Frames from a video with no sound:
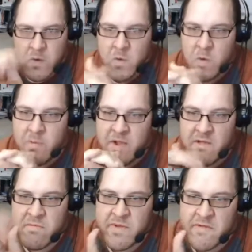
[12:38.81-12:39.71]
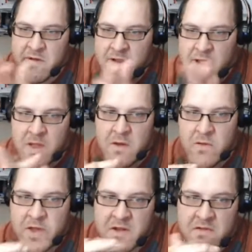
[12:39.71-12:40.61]
Cool beans, Mr.
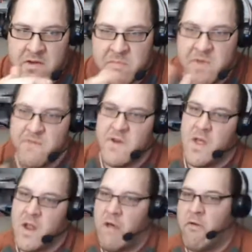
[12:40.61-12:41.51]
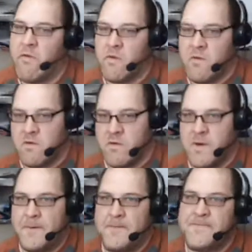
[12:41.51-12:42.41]
EQ. That should be fun.
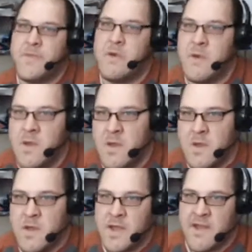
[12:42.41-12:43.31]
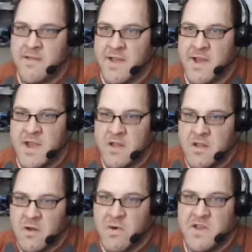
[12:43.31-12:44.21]
So, you guys got any
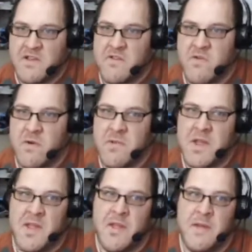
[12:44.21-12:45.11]
other questions for me?